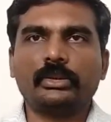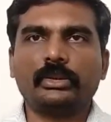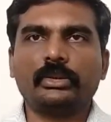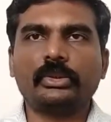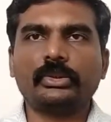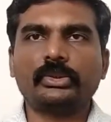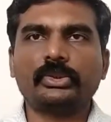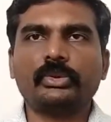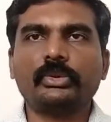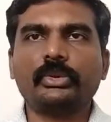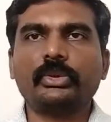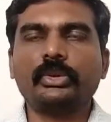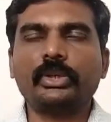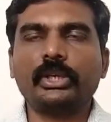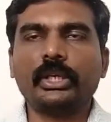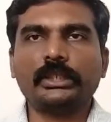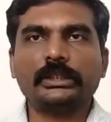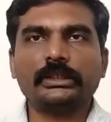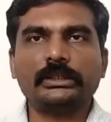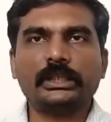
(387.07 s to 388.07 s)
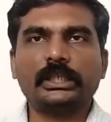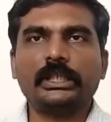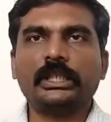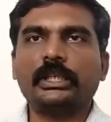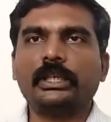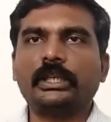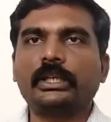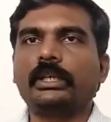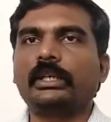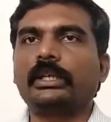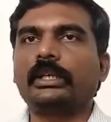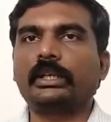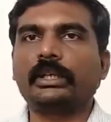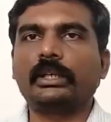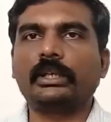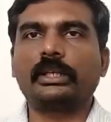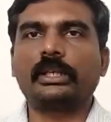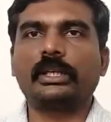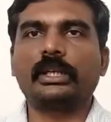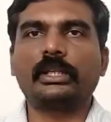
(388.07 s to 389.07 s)
Also you can see
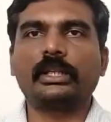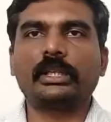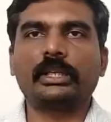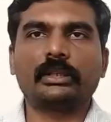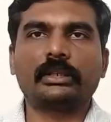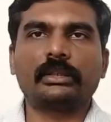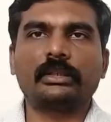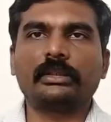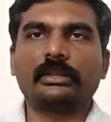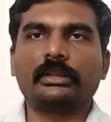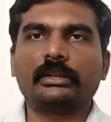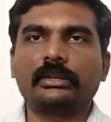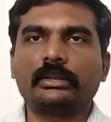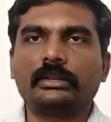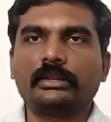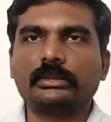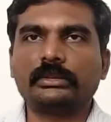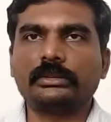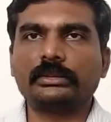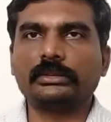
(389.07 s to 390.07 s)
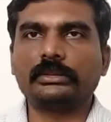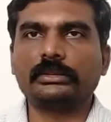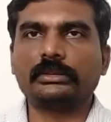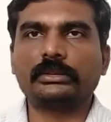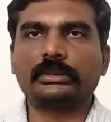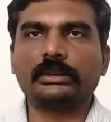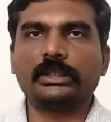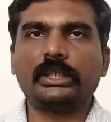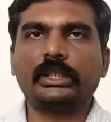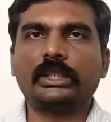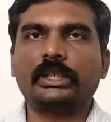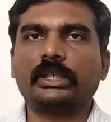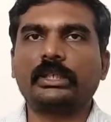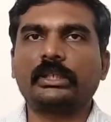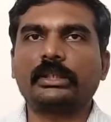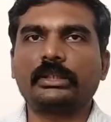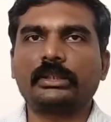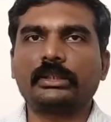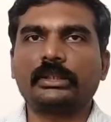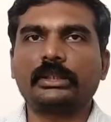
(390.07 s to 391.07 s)
another
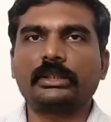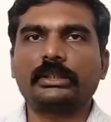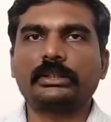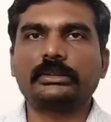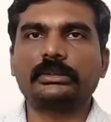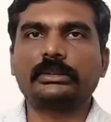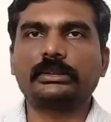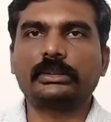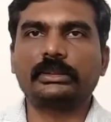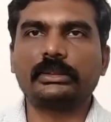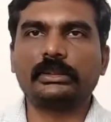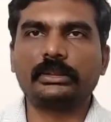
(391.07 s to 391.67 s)
cylinder, that is